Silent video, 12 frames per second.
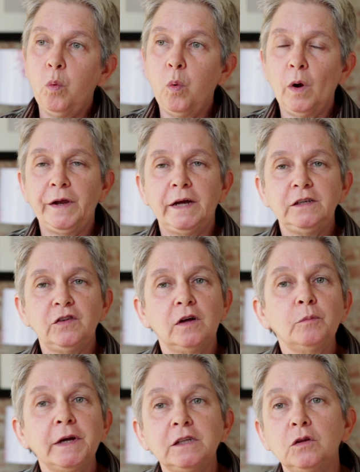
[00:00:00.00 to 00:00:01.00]
What I
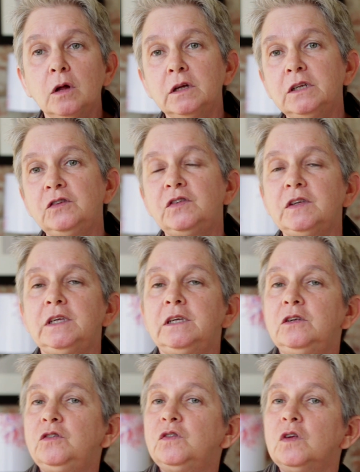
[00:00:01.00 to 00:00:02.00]
tell my clients
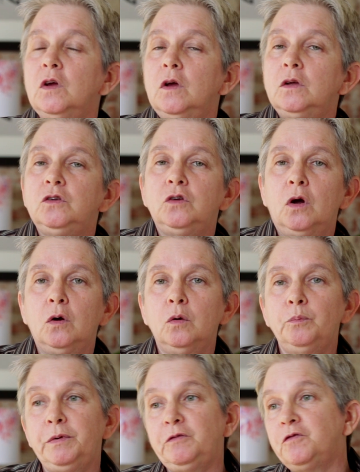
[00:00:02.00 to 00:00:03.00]
is,
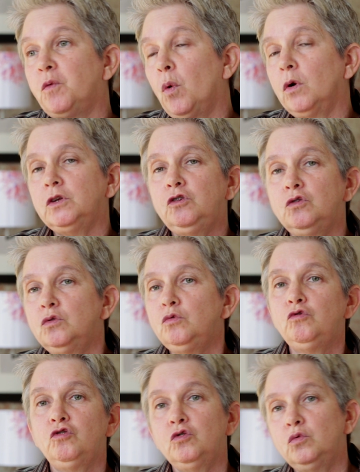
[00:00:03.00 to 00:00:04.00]
before you
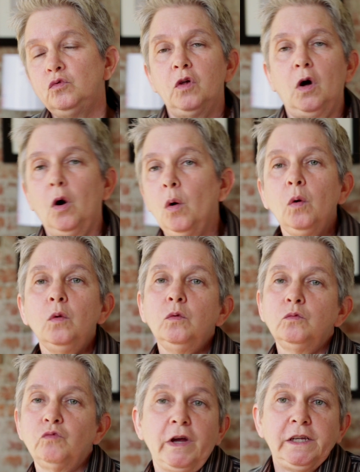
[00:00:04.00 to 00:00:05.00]
do the
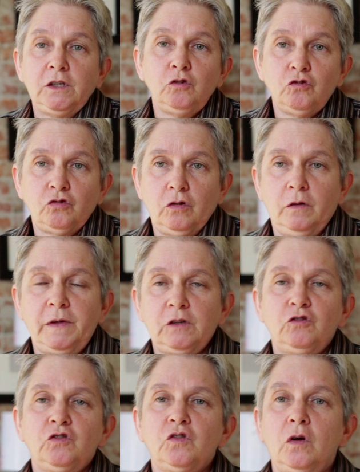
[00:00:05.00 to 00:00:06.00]
whole range of
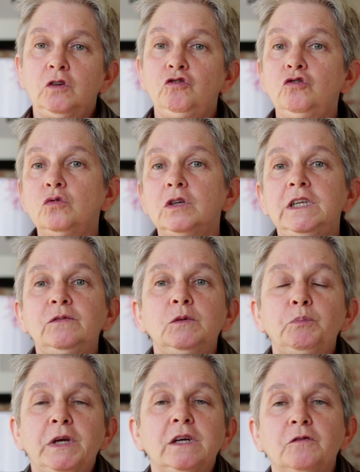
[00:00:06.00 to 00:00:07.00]
exercise, you can
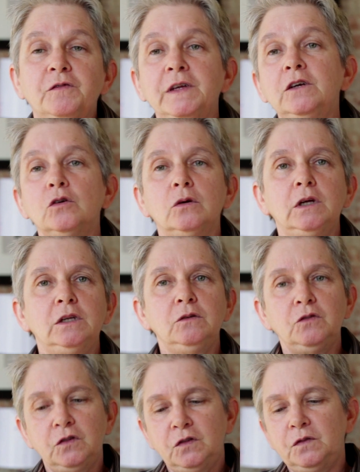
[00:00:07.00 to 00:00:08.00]
even pick a finger and